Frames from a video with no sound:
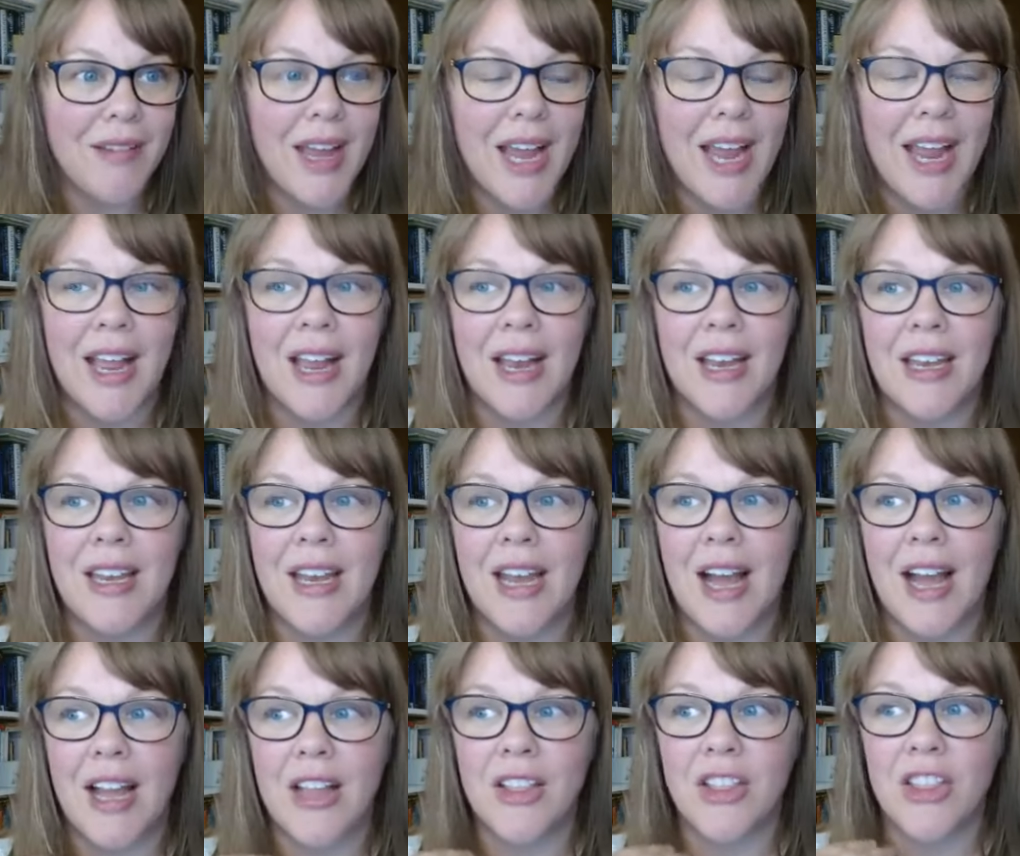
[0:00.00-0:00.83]
And
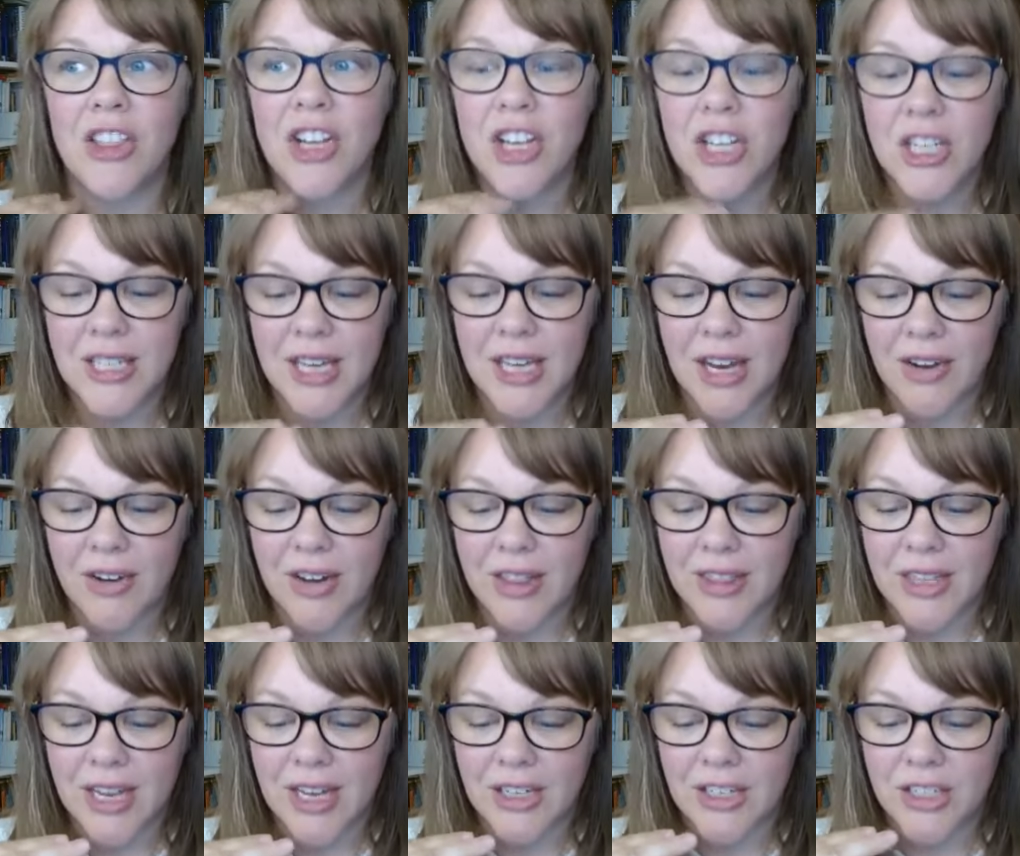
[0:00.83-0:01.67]
I look down
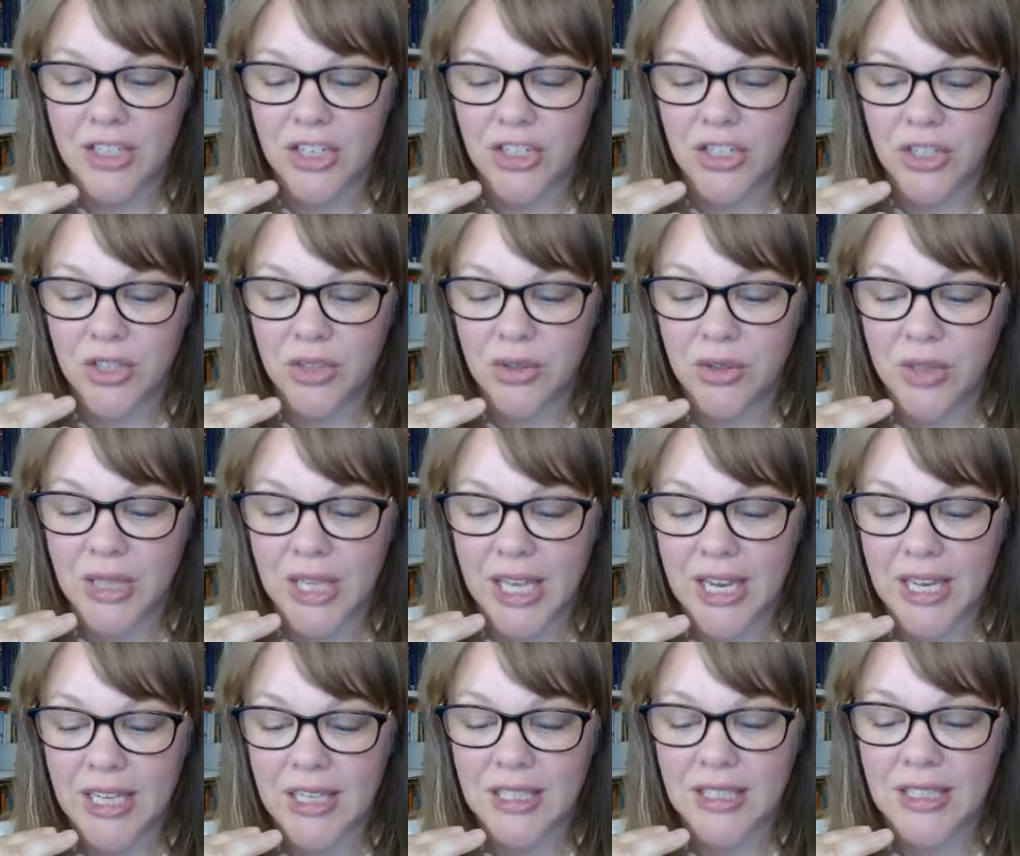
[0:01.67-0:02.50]
at that to do
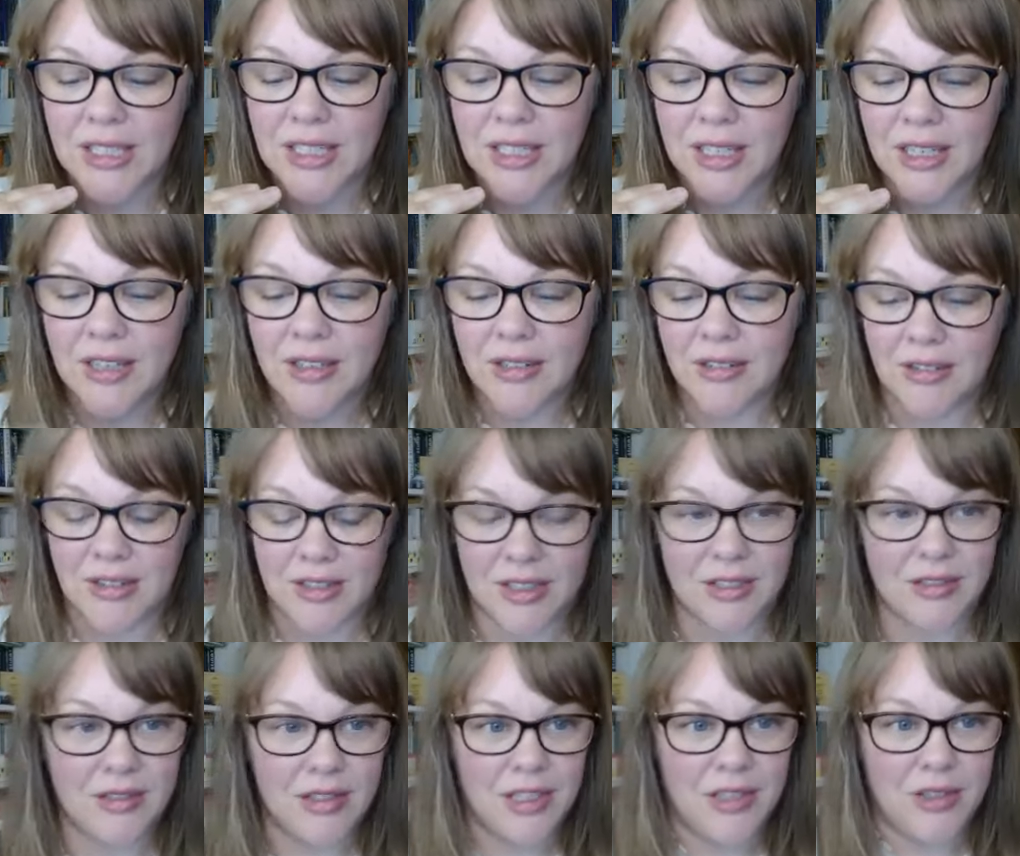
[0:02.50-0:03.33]
list.
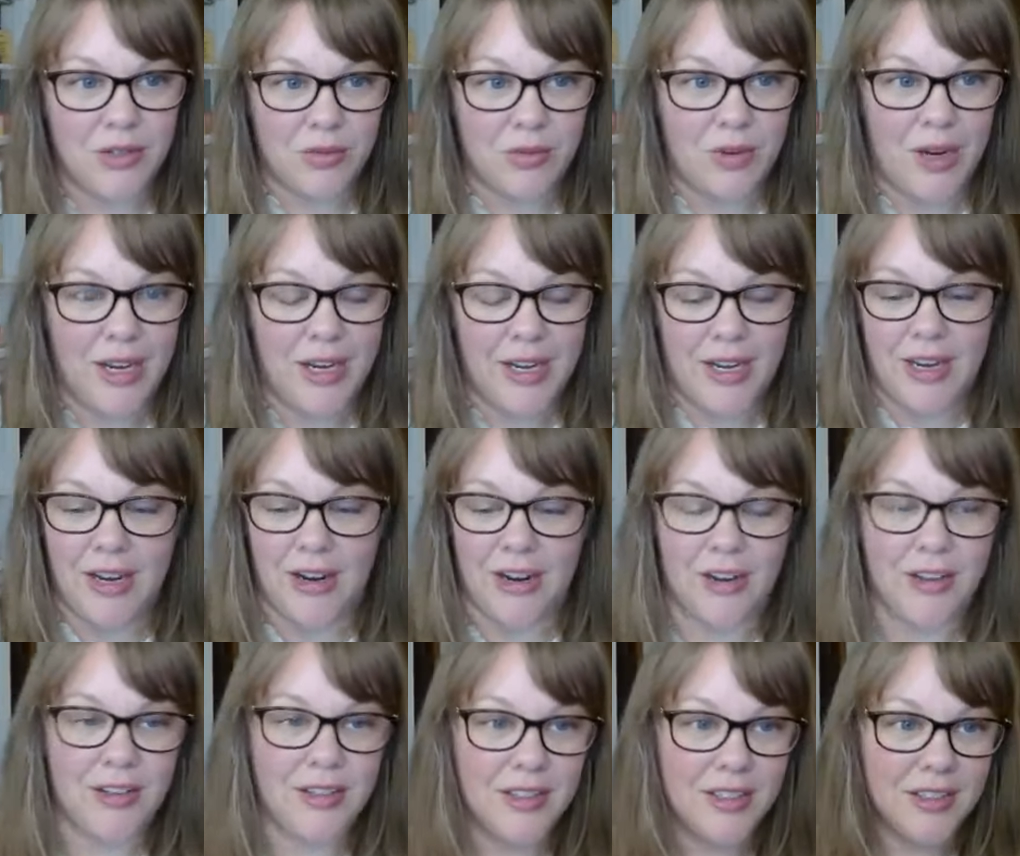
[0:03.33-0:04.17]
It's, it's right
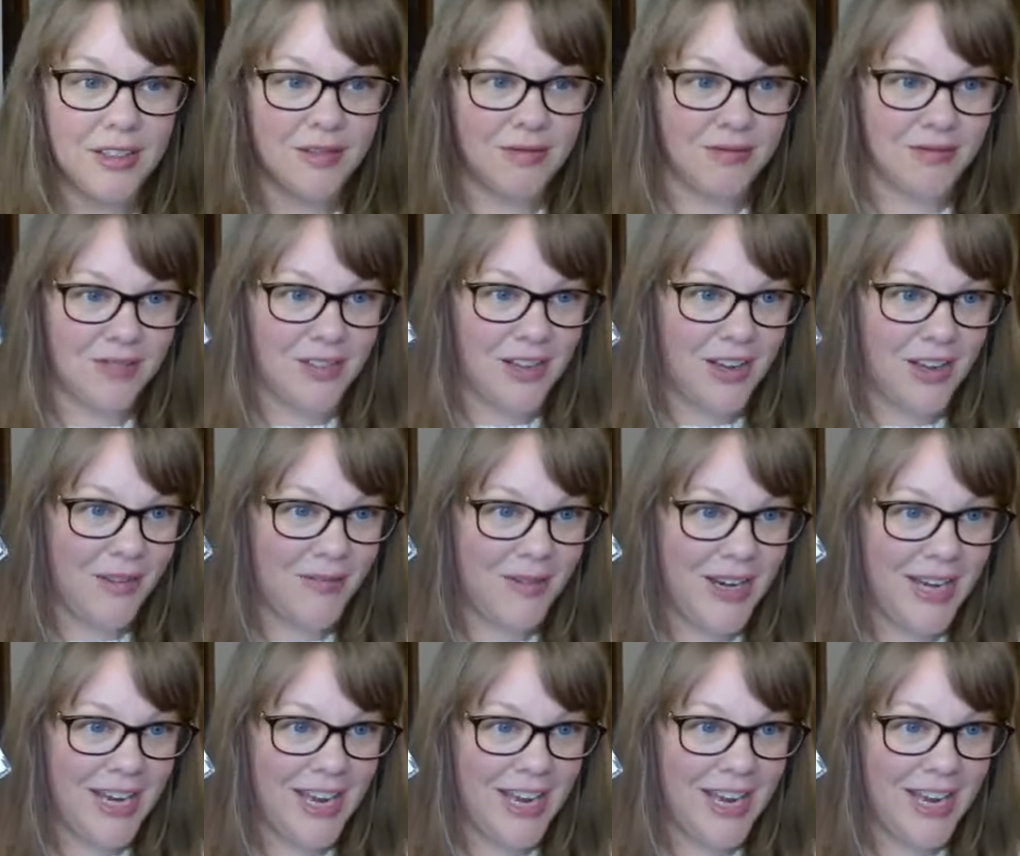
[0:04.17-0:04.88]
here, it's on my